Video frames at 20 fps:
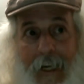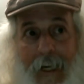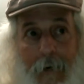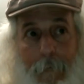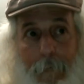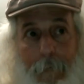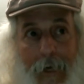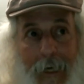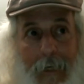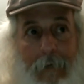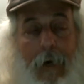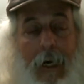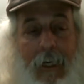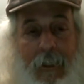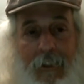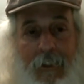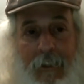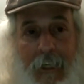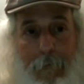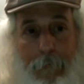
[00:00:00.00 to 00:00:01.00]
up in my
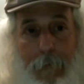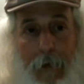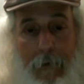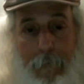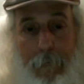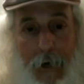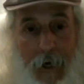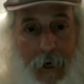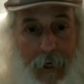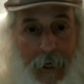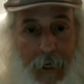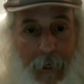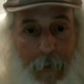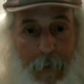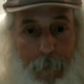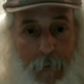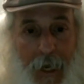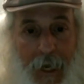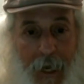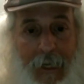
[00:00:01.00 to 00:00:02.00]
sleeping body
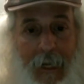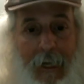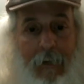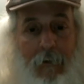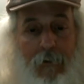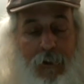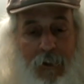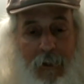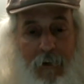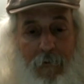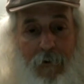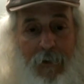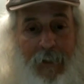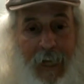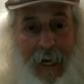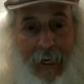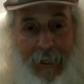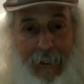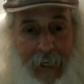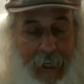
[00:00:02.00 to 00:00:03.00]
and then there's different
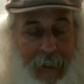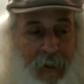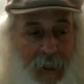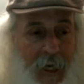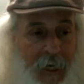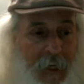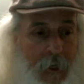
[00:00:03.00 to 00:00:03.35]
techniques i